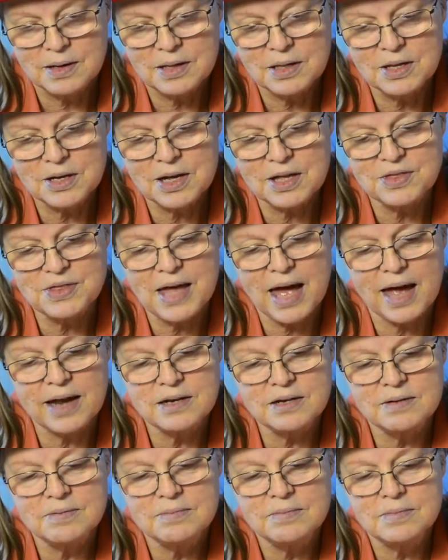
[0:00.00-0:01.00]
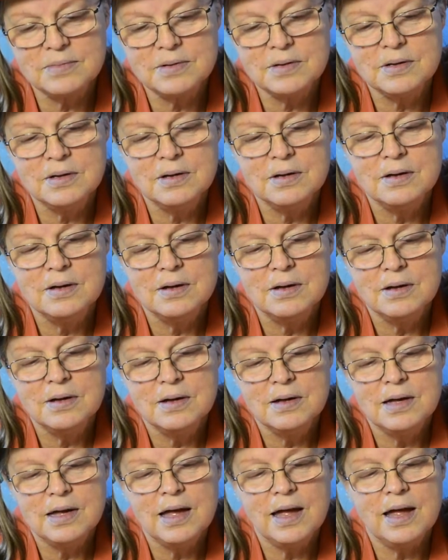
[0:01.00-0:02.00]
Look at that.
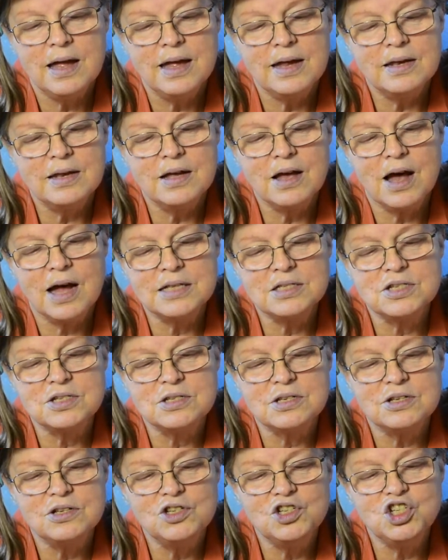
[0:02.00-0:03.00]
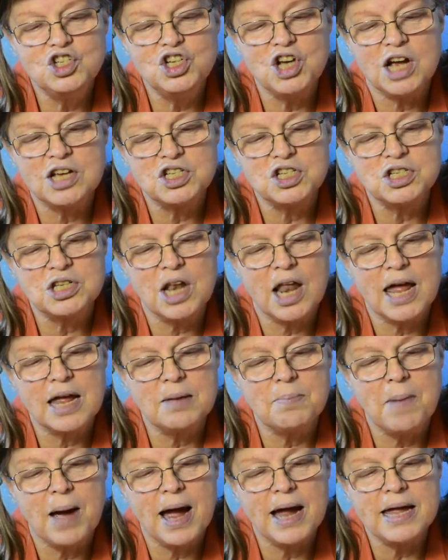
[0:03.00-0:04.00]
It cuts just
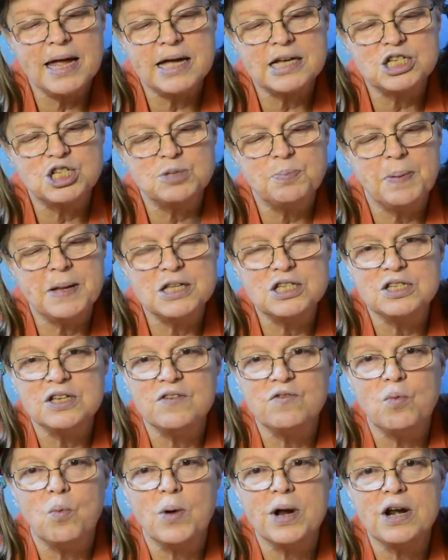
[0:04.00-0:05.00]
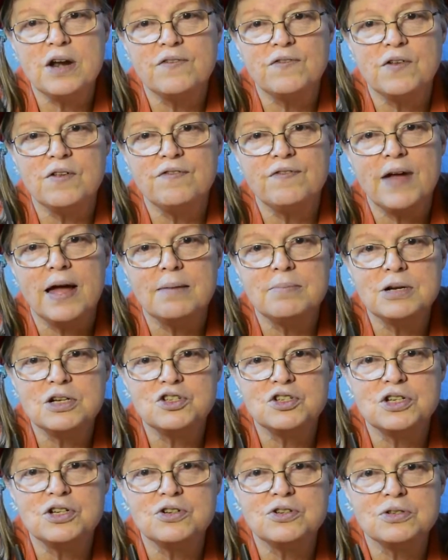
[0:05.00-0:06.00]
like my expensive, wonderful fabric
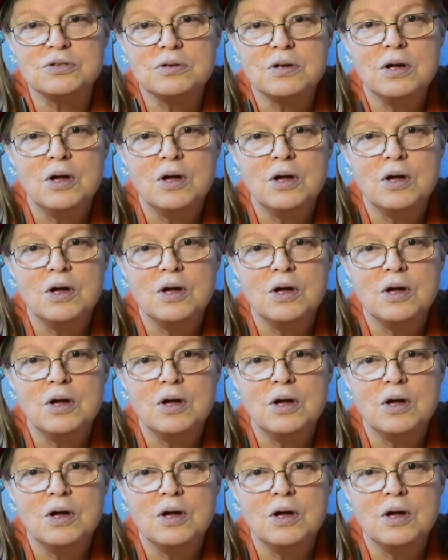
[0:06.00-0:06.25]
suits